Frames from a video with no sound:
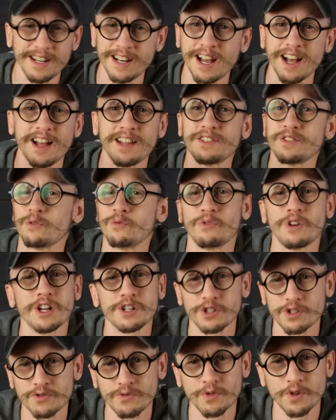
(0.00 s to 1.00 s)
not to
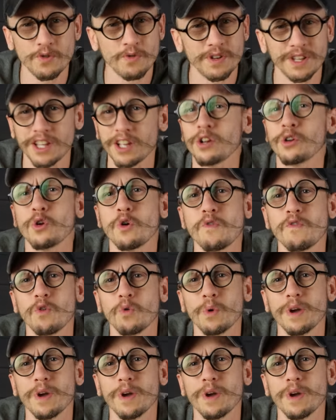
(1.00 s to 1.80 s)
rush through and get it over